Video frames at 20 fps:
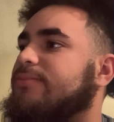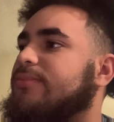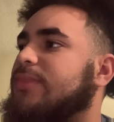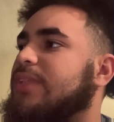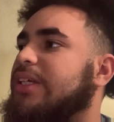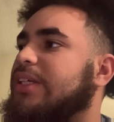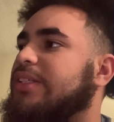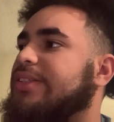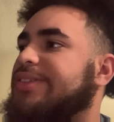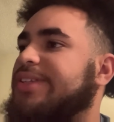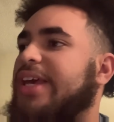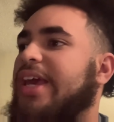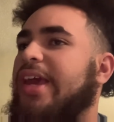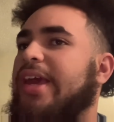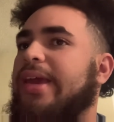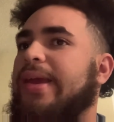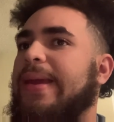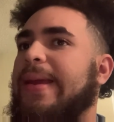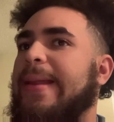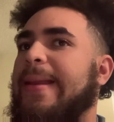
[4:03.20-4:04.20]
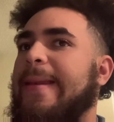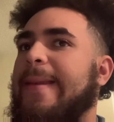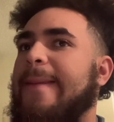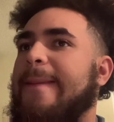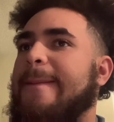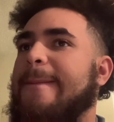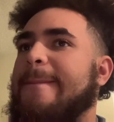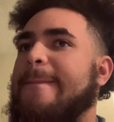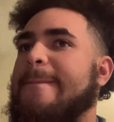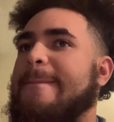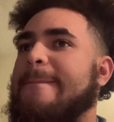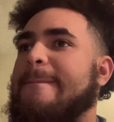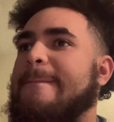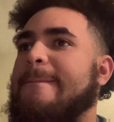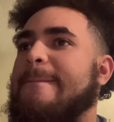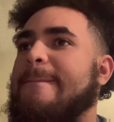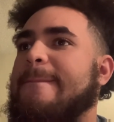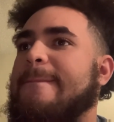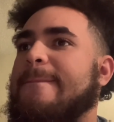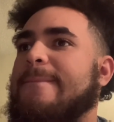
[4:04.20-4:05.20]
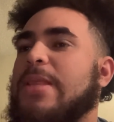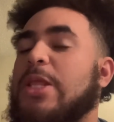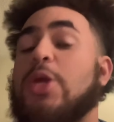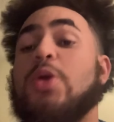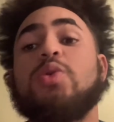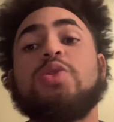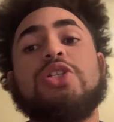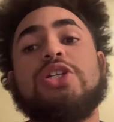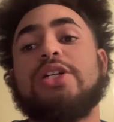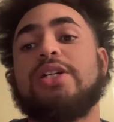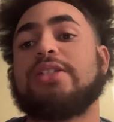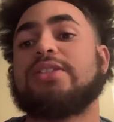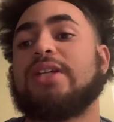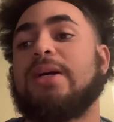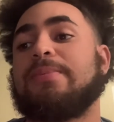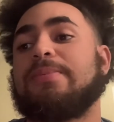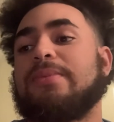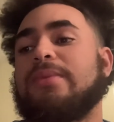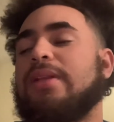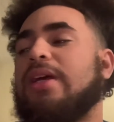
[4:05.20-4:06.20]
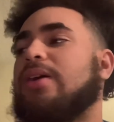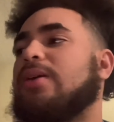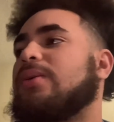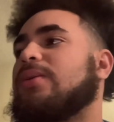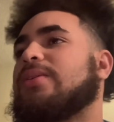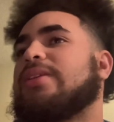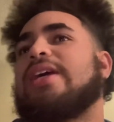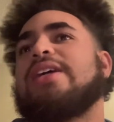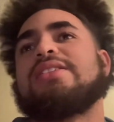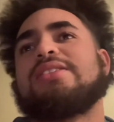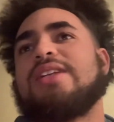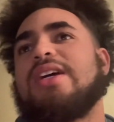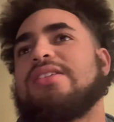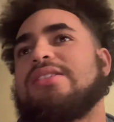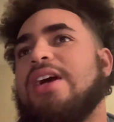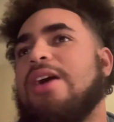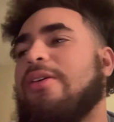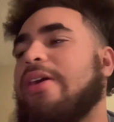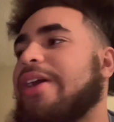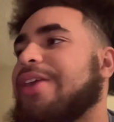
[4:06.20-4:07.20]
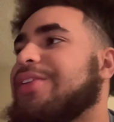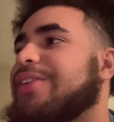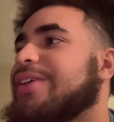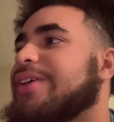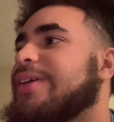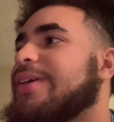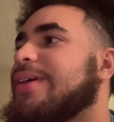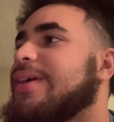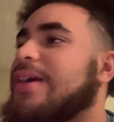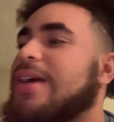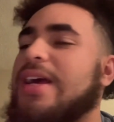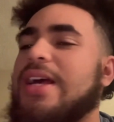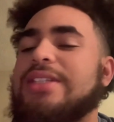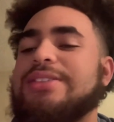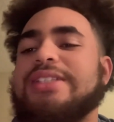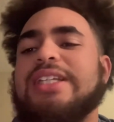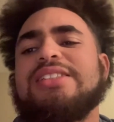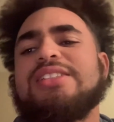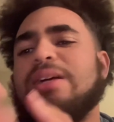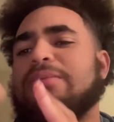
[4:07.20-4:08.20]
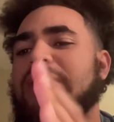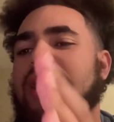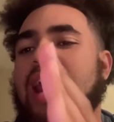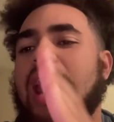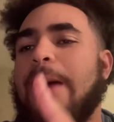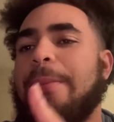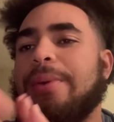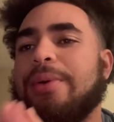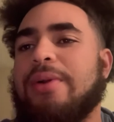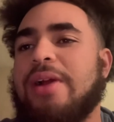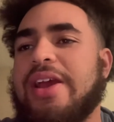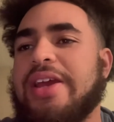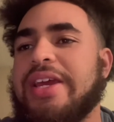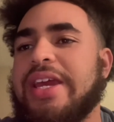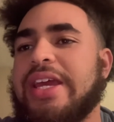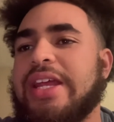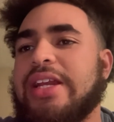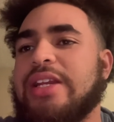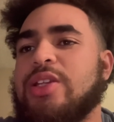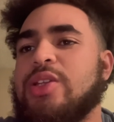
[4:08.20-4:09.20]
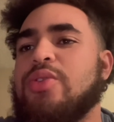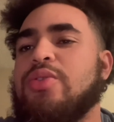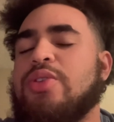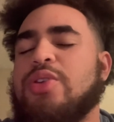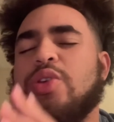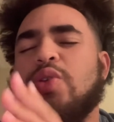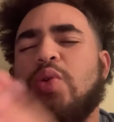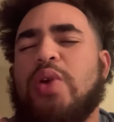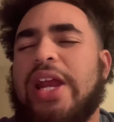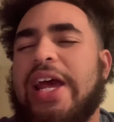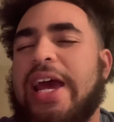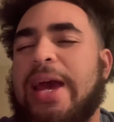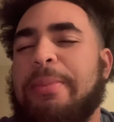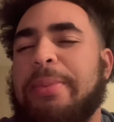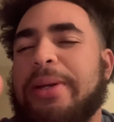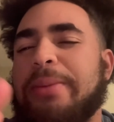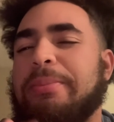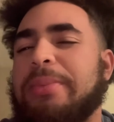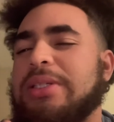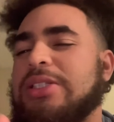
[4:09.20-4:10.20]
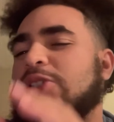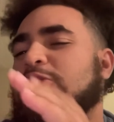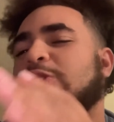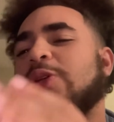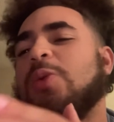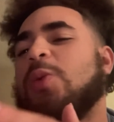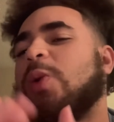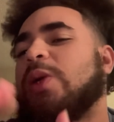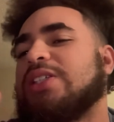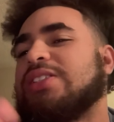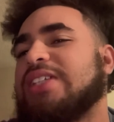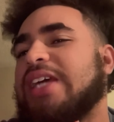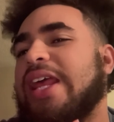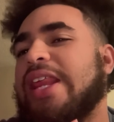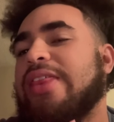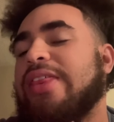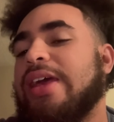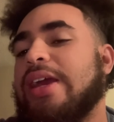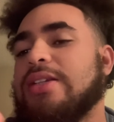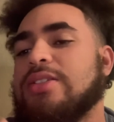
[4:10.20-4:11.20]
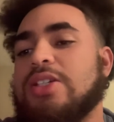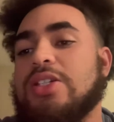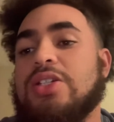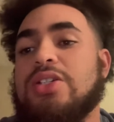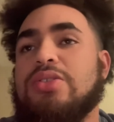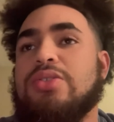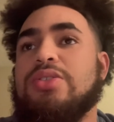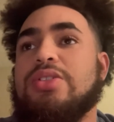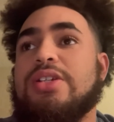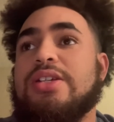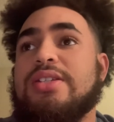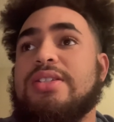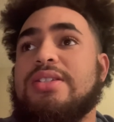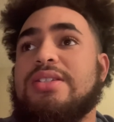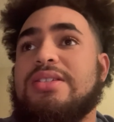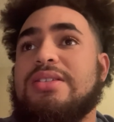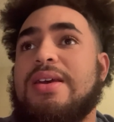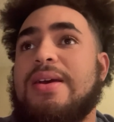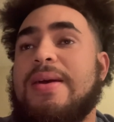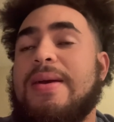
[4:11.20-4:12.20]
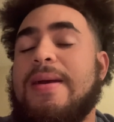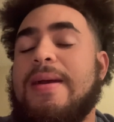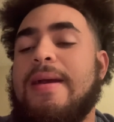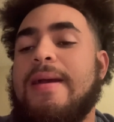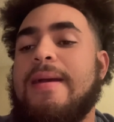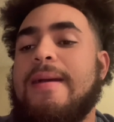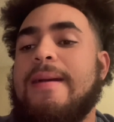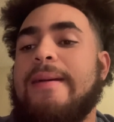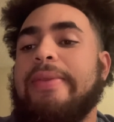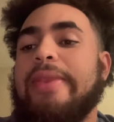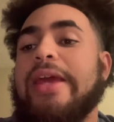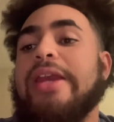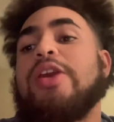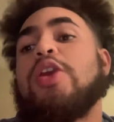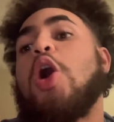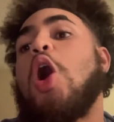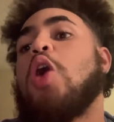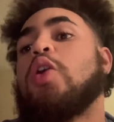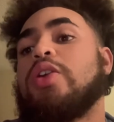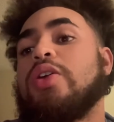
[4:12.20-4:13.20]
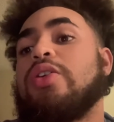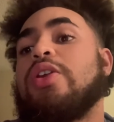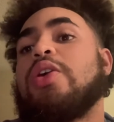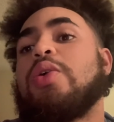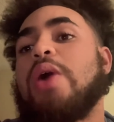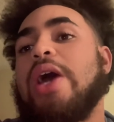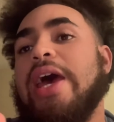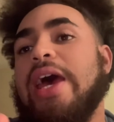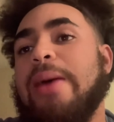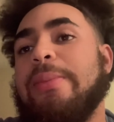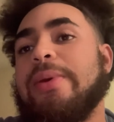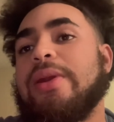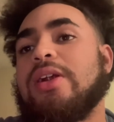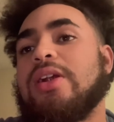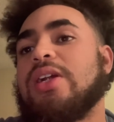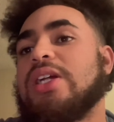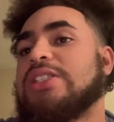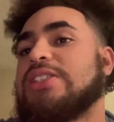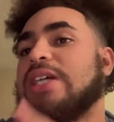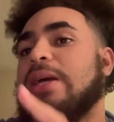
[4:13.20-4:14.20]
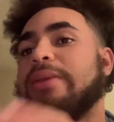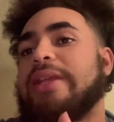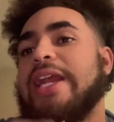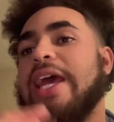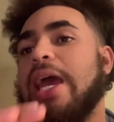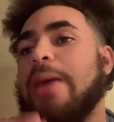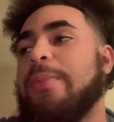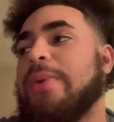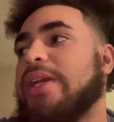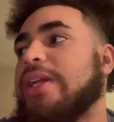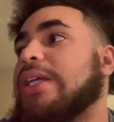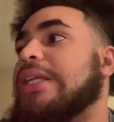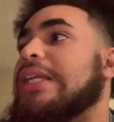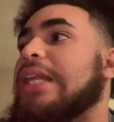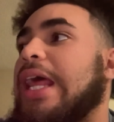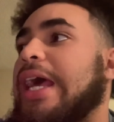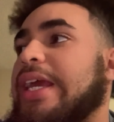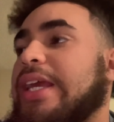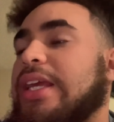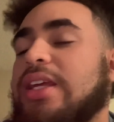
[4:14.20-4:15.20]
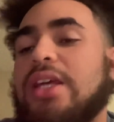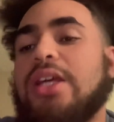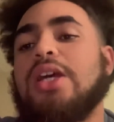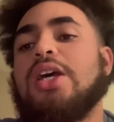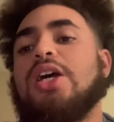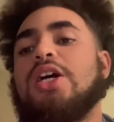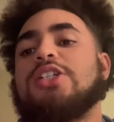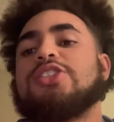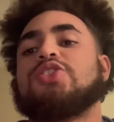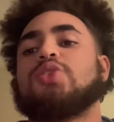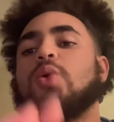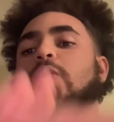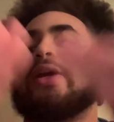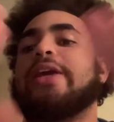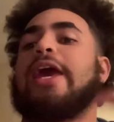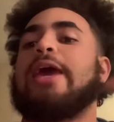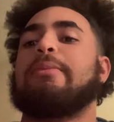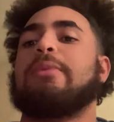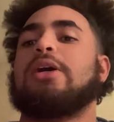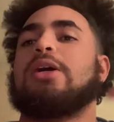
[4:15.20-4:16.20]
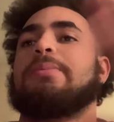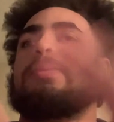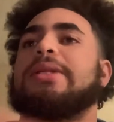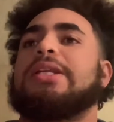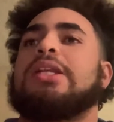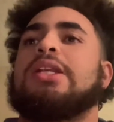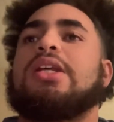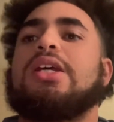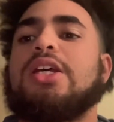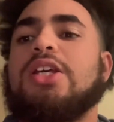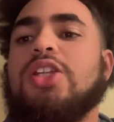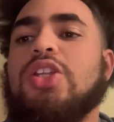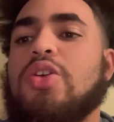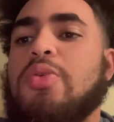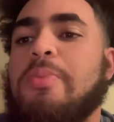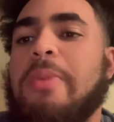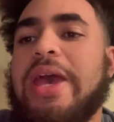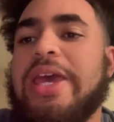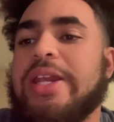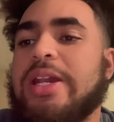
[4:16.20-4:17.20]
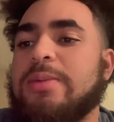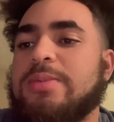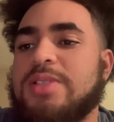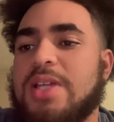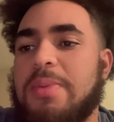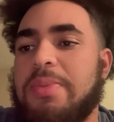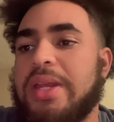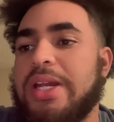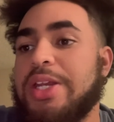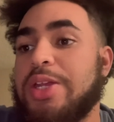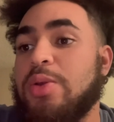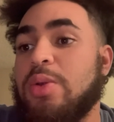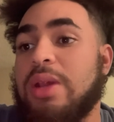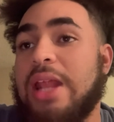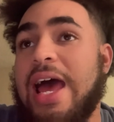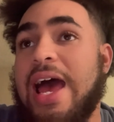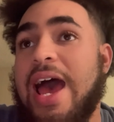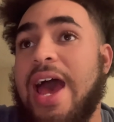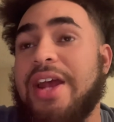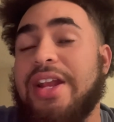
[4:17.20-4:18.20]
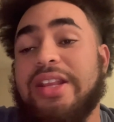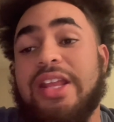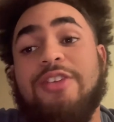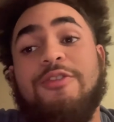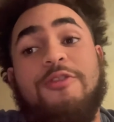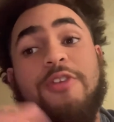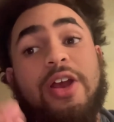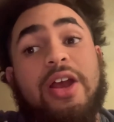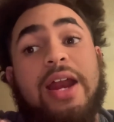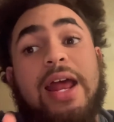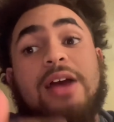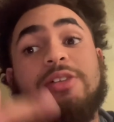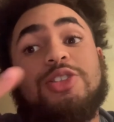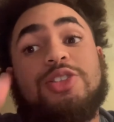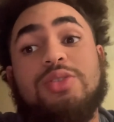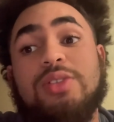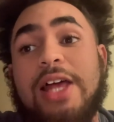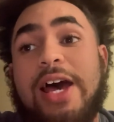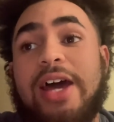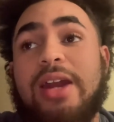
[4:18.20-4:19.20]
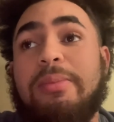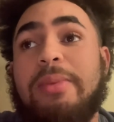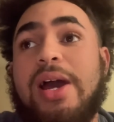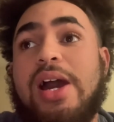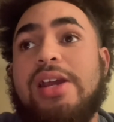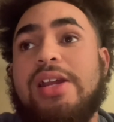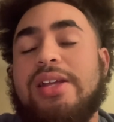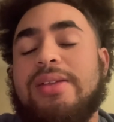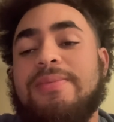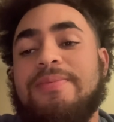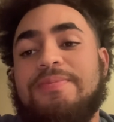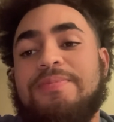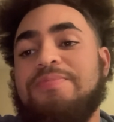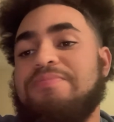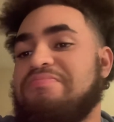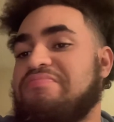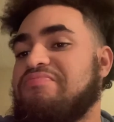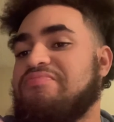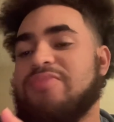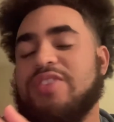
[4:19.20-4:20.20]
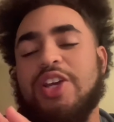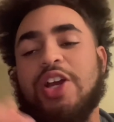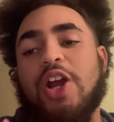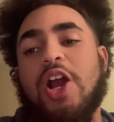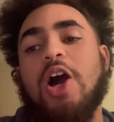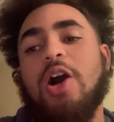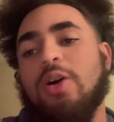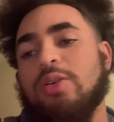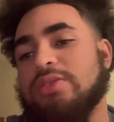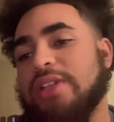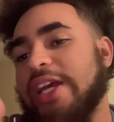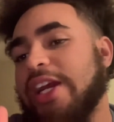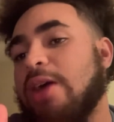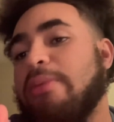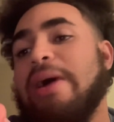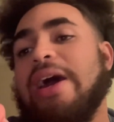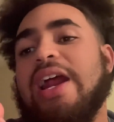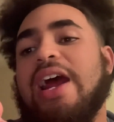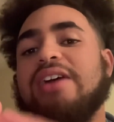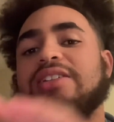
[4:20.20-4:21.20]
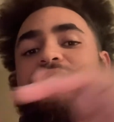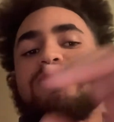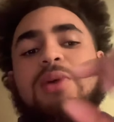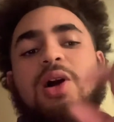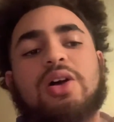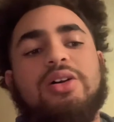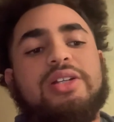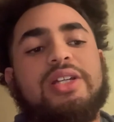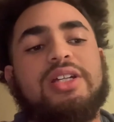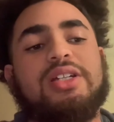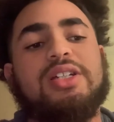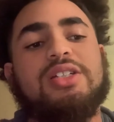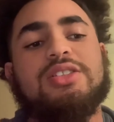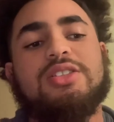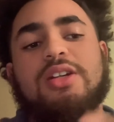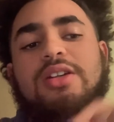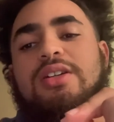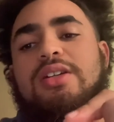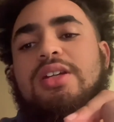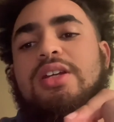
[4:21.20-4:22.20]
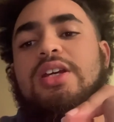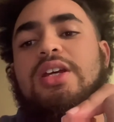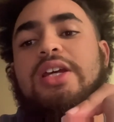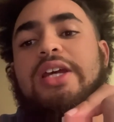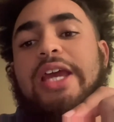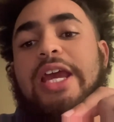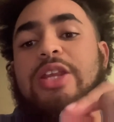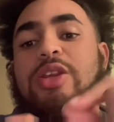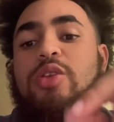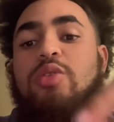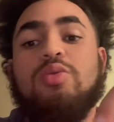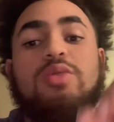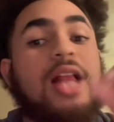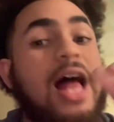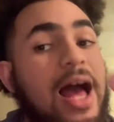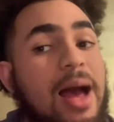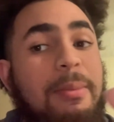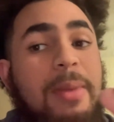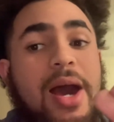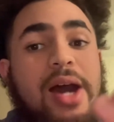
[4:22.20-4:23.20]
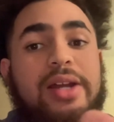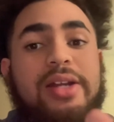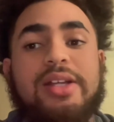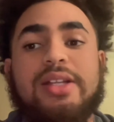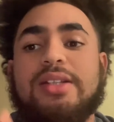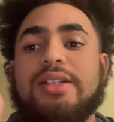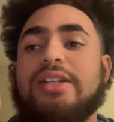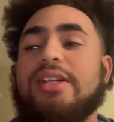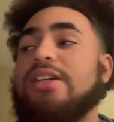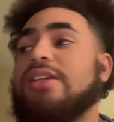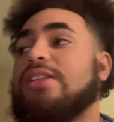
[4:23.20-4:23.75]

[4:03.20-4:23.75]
Say you took something, no, that's not right either. Say something happened, right, and you knew it happened, but you didn't want to say anything, so they know you knew it happened, or something happened, and like a story came up, and you made up something, and you lied, and they figured out you lied about it, you're gone. Like, no matter how small it is, and you lie about it, they